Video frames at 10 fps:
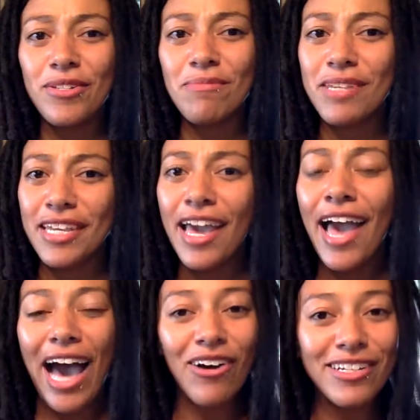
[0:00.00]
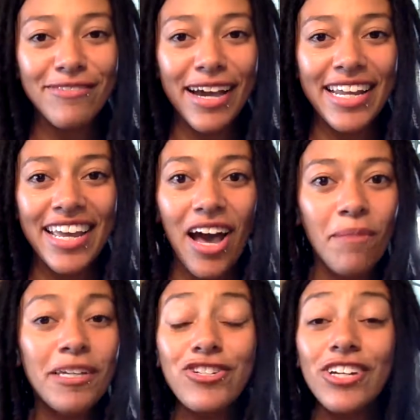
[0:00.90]
to me, how I define it, uh,
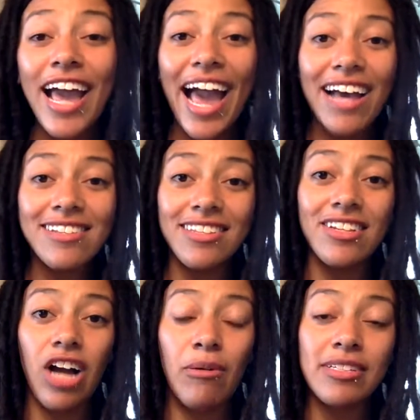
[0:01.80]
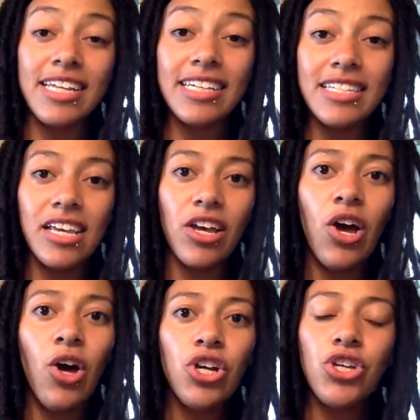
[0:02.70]
be sure to ask in the comments, because I think it's a
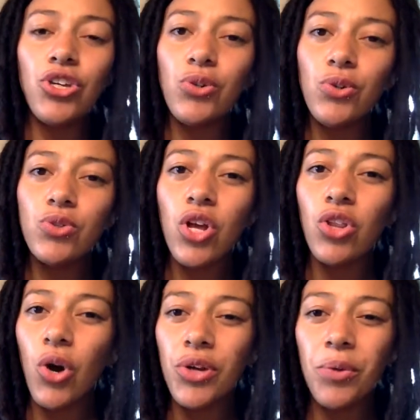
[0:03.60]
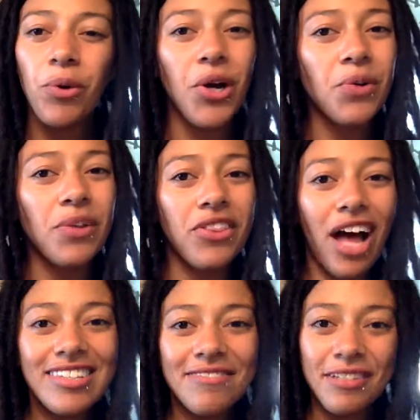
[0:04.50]
huge loaded word with
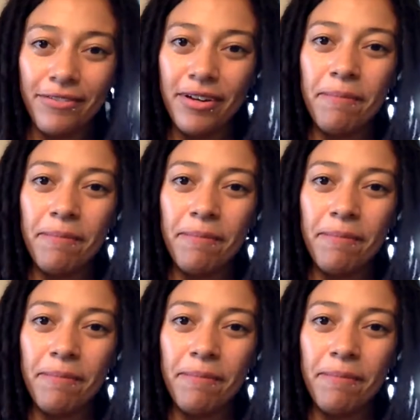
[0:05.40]
lots of different